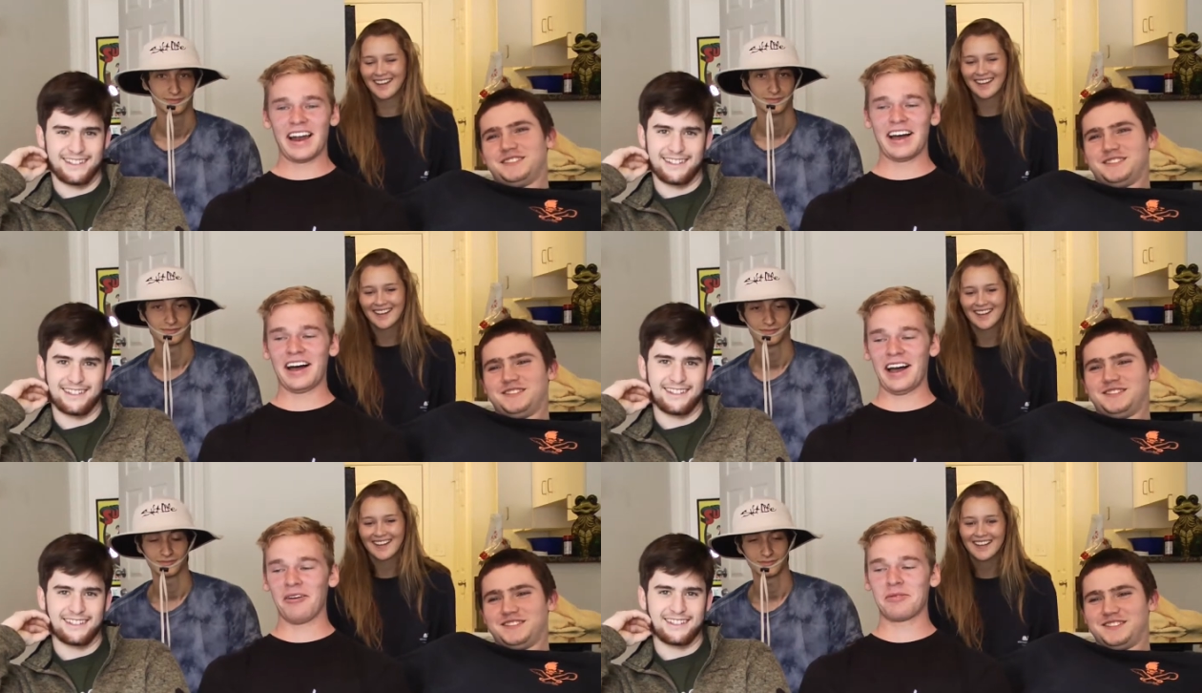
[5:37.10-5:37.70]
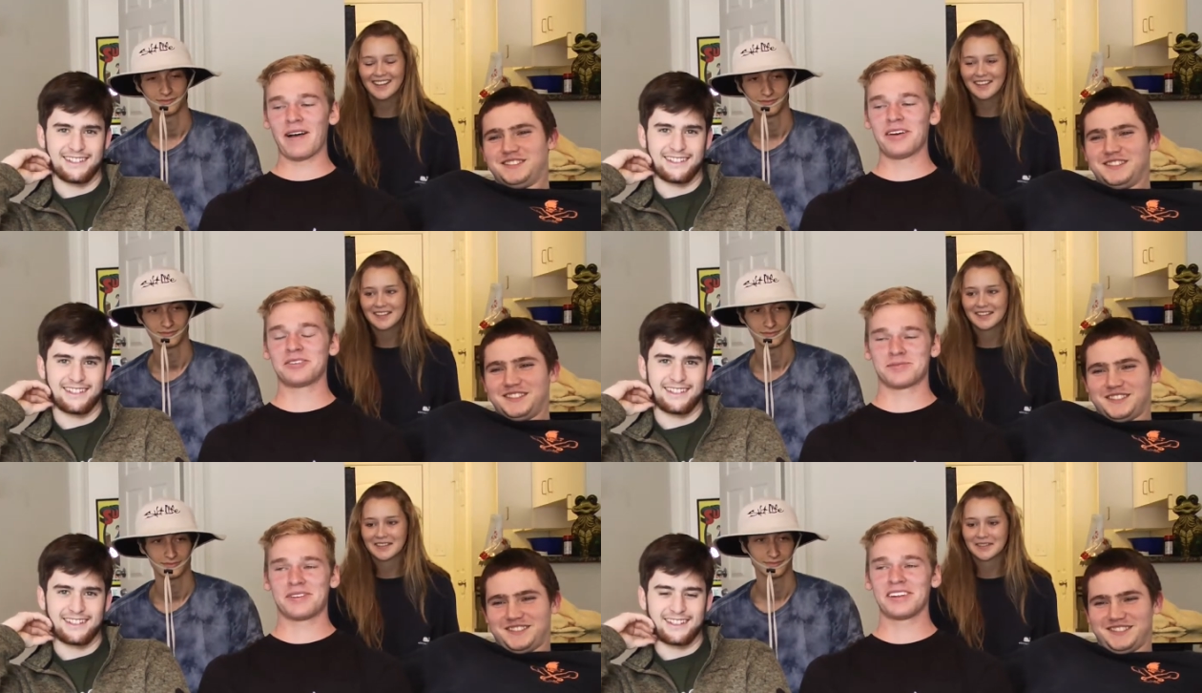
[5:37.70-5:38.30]
Speaker 1: I, I, would probably
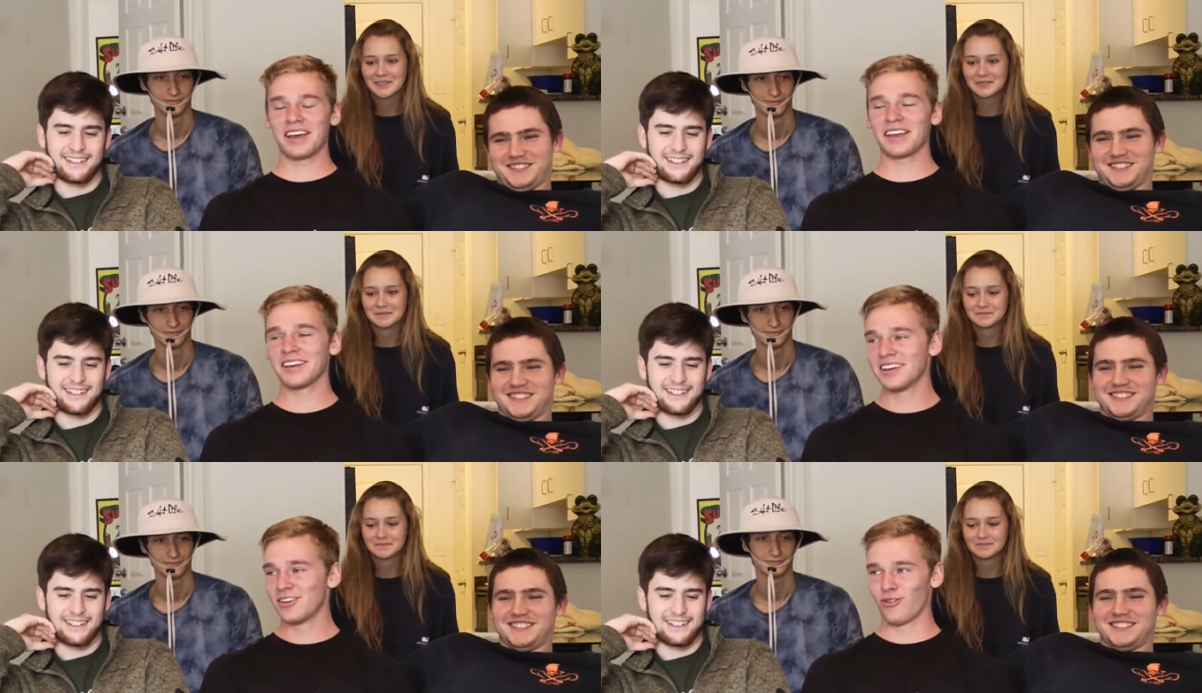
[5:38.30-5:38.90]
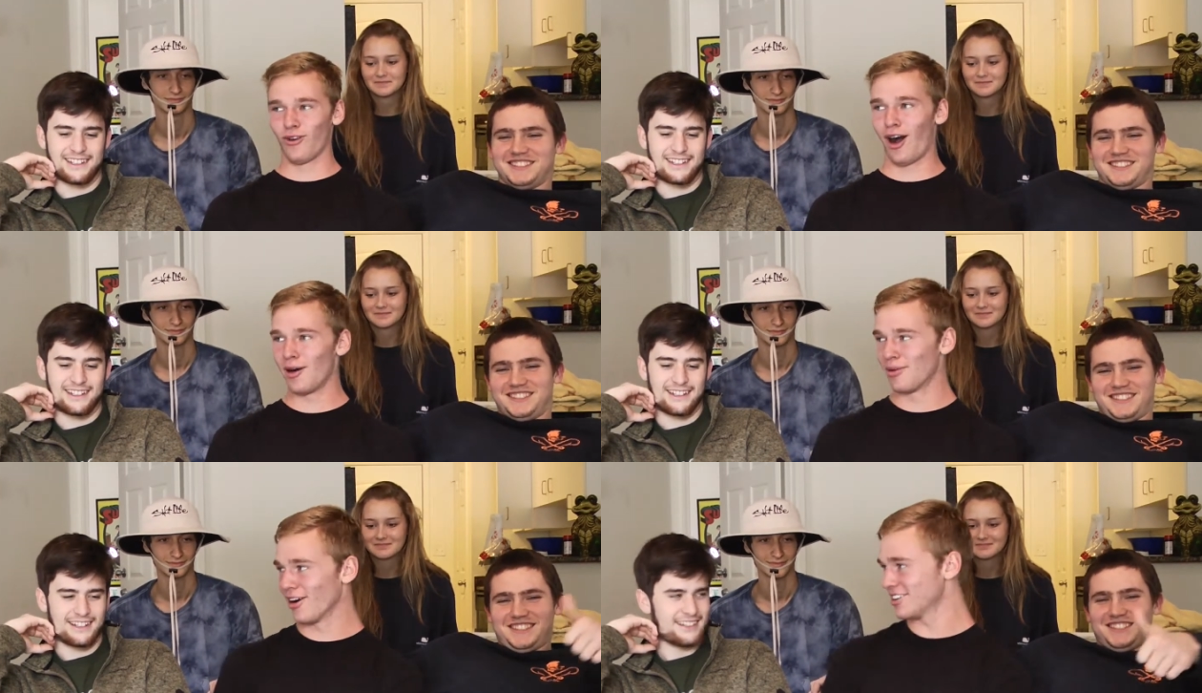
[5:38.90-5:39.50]
just been like,
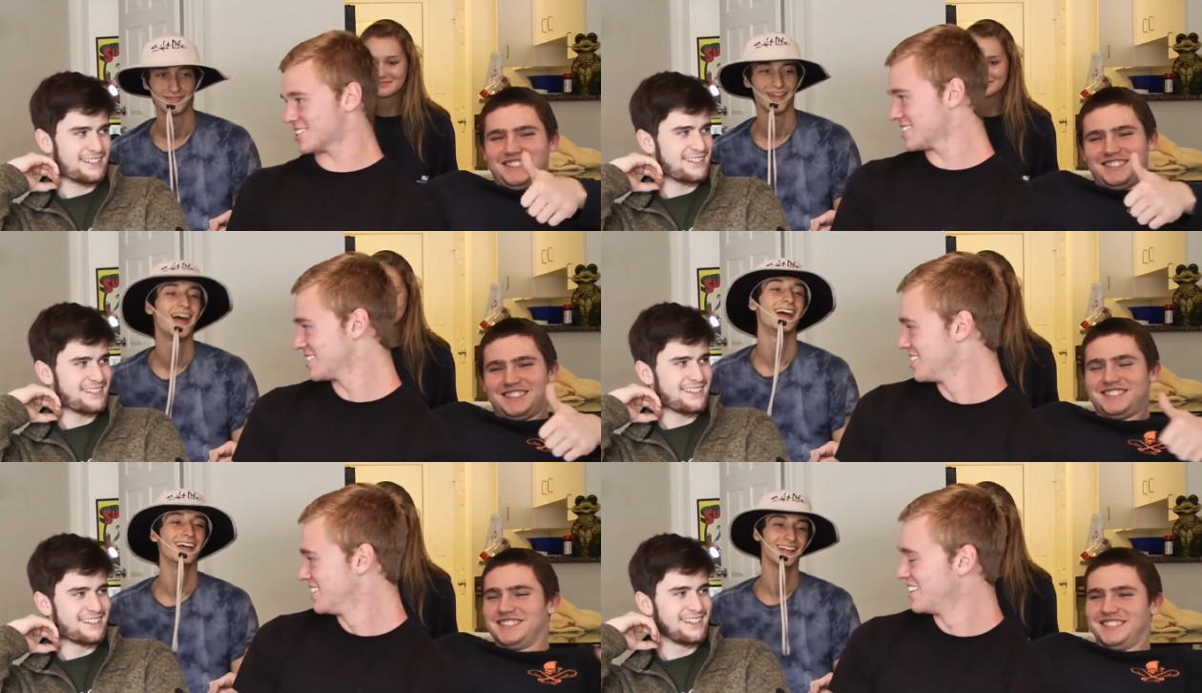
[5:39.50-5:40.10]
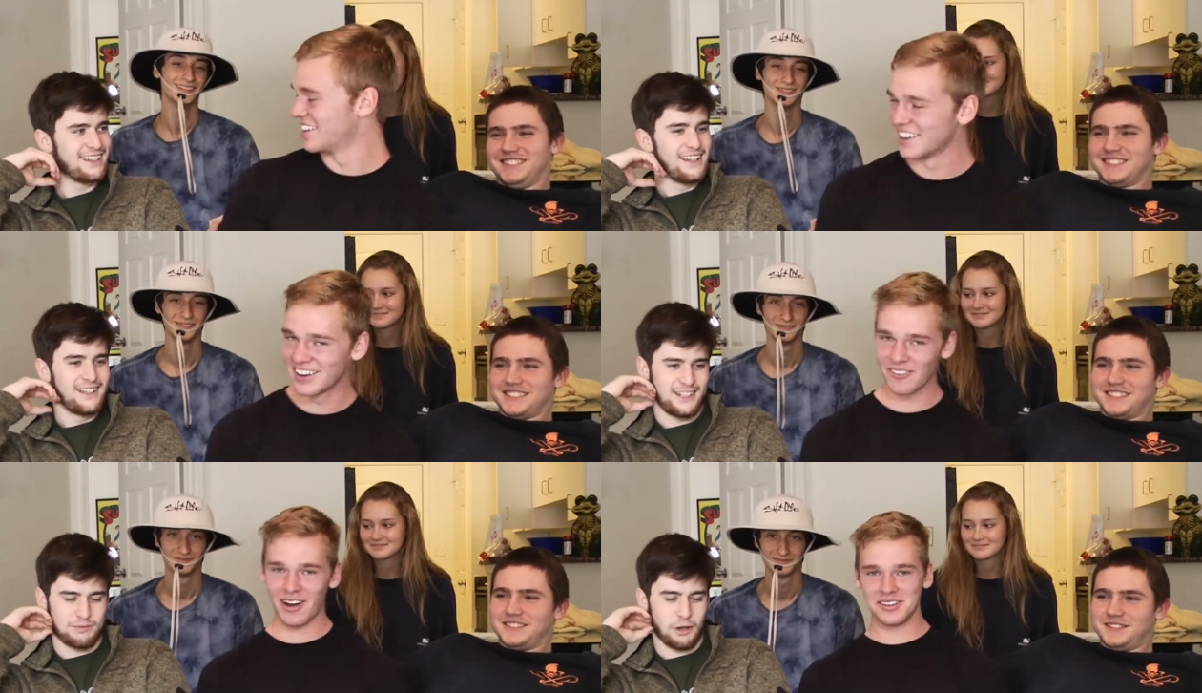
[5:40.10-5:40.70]
"Roberts." Why
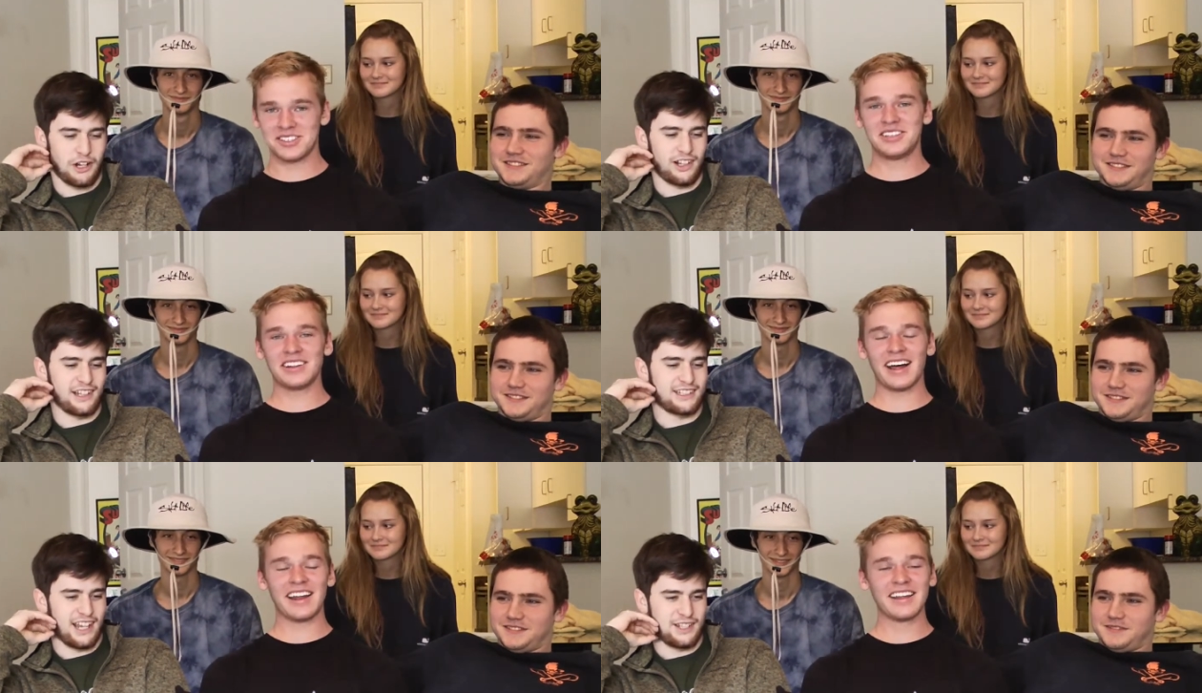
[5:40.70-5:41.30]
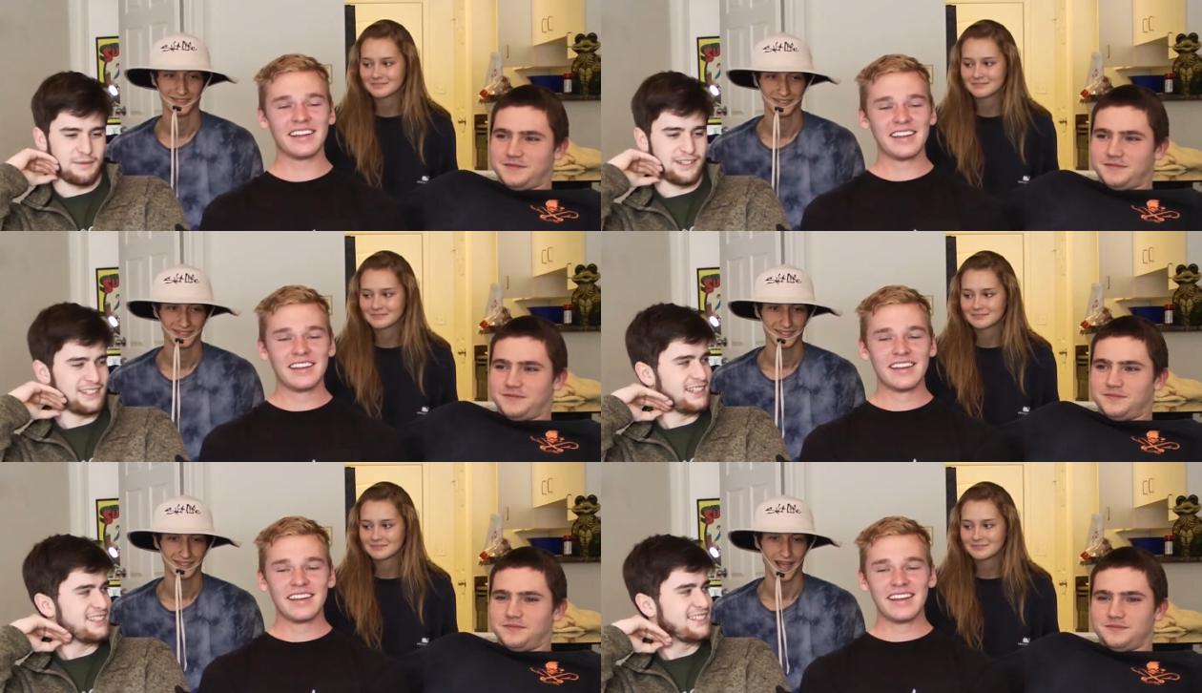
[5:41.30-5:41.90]
would you do that? sesame
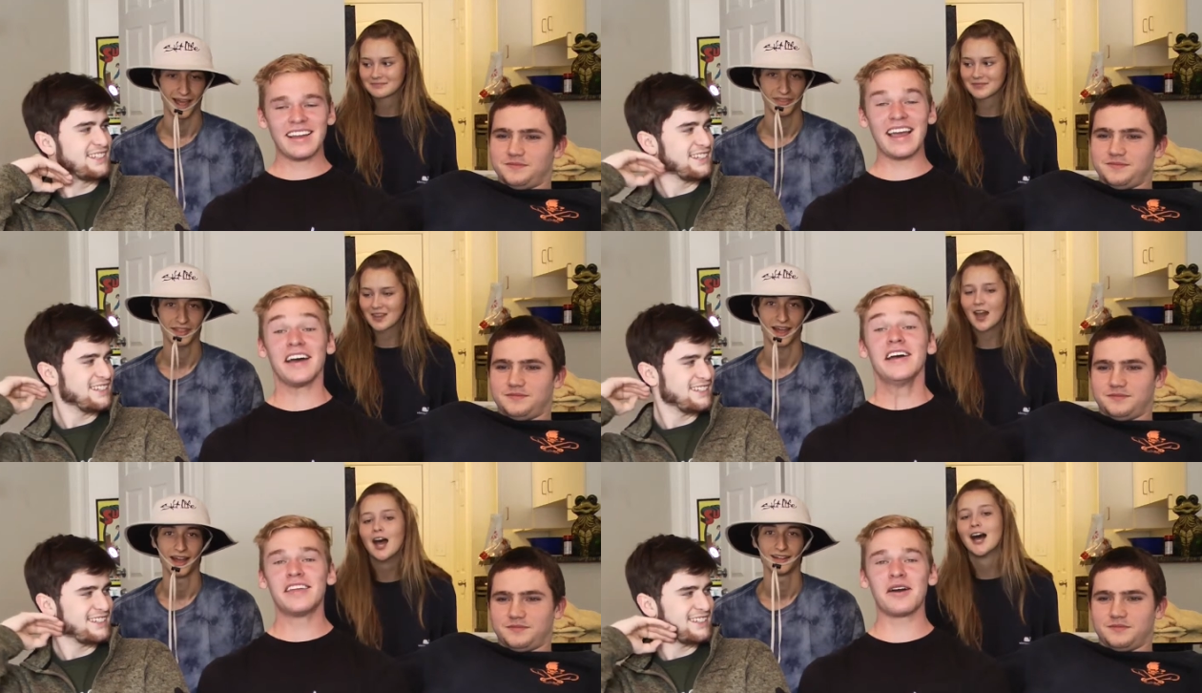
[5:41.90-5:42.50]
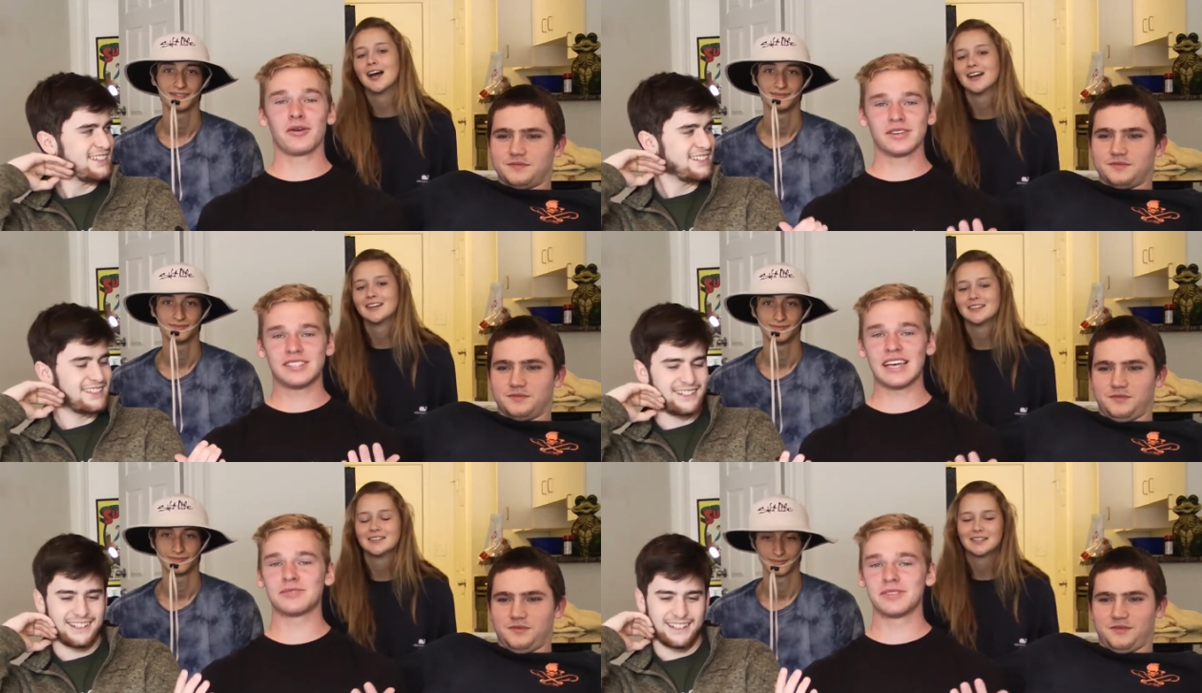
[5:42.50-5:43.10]
seeds. Yeah, there were
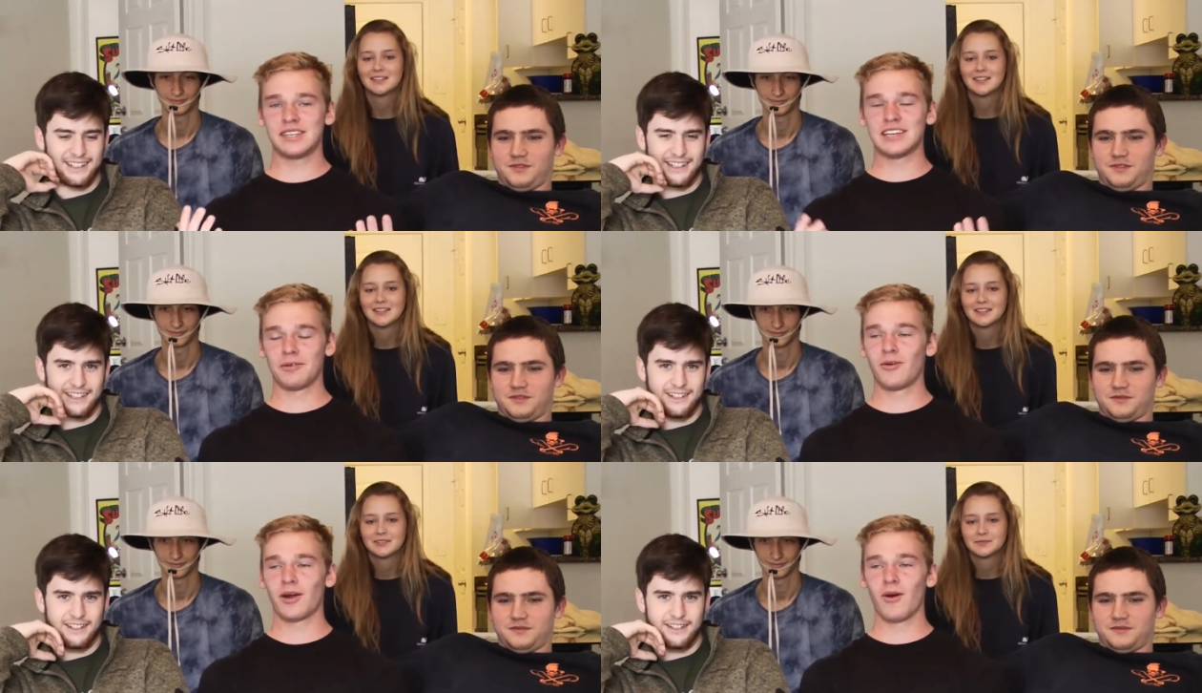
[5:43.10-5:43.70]
sesame seeds on me when I